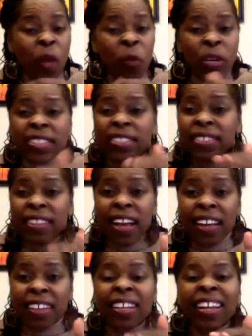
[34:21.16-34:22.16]
And when it's
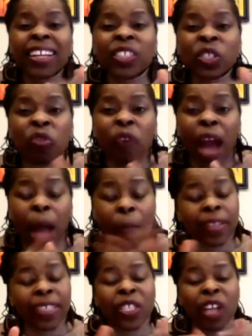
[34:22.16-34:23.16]
done, it's a
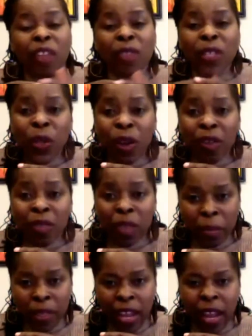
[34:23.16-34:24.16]
wrap, at least on this
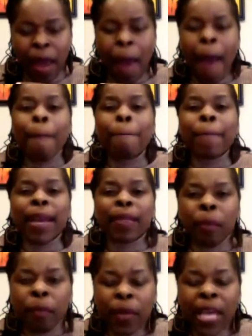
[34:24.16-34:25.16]
earthly plane.
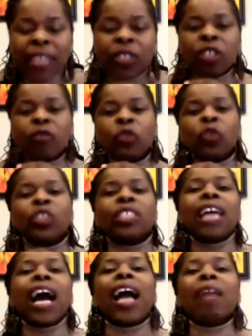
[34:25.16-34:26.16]
Make the best of your
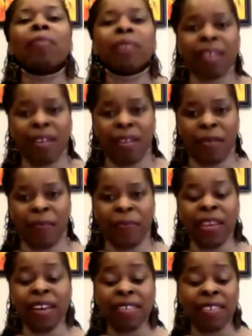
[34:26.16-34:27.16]
time here.
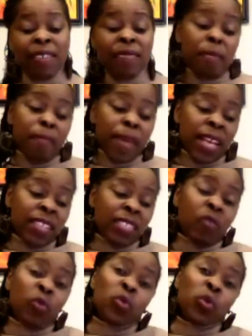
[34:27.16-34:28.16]
Give the
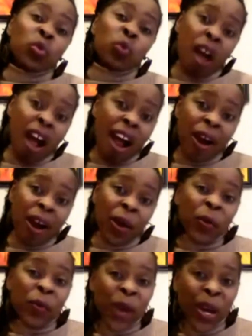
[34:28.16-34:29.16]
best of who you are
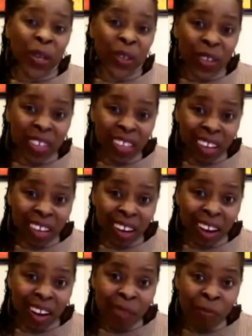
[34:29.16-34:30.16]
while you're
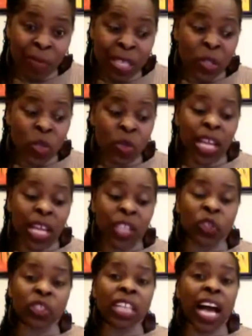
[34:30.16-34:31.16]
here so
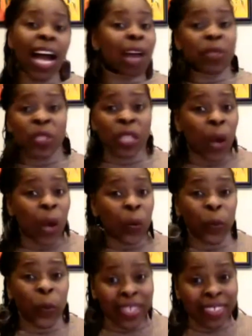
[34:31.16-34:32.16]
that your time is not
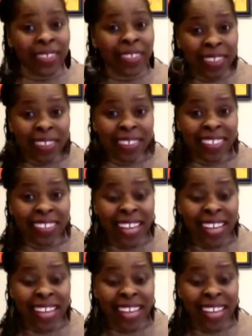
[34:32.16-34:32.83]
wasted